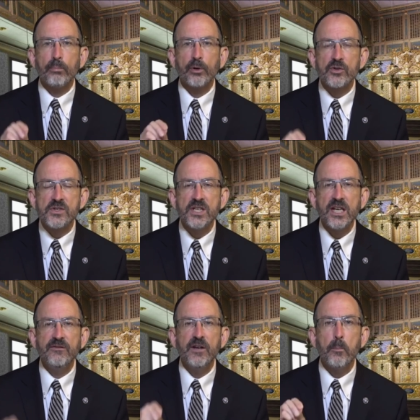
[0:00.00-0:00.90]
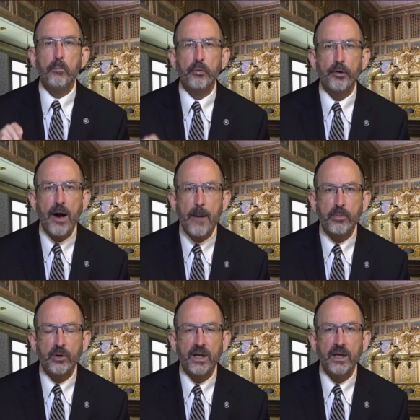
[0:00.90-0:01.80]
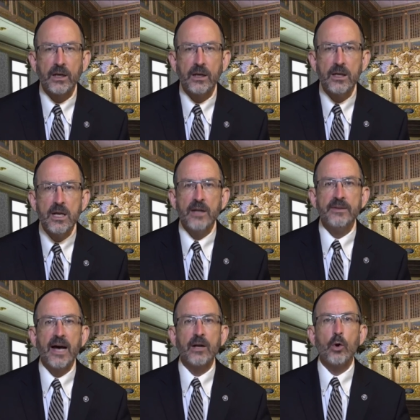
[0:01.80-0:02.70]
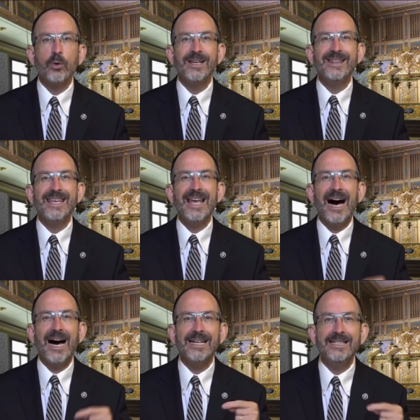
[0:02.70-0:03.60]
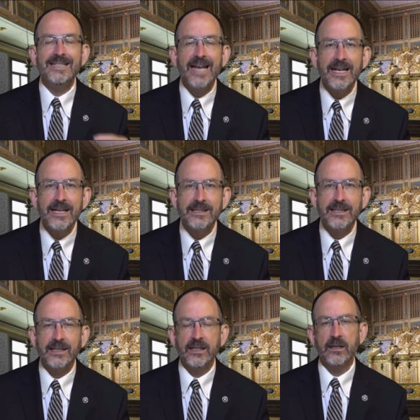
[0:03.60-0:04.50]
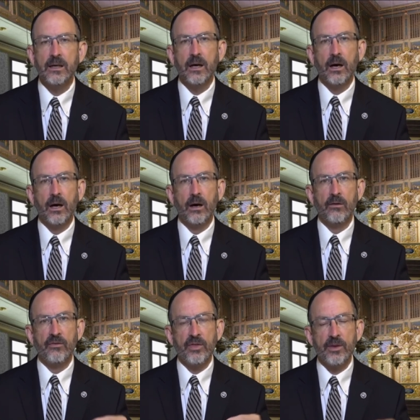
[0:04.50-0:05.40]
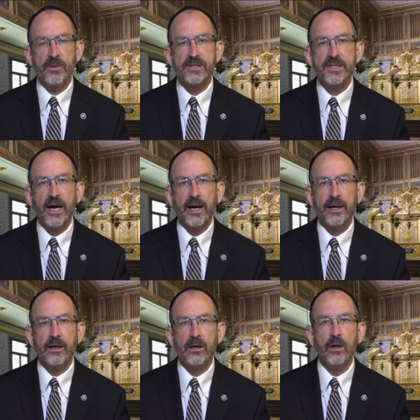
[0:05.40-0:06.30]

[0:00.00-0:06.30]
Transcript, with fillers: perceiving properly not only the identity of the Messiah,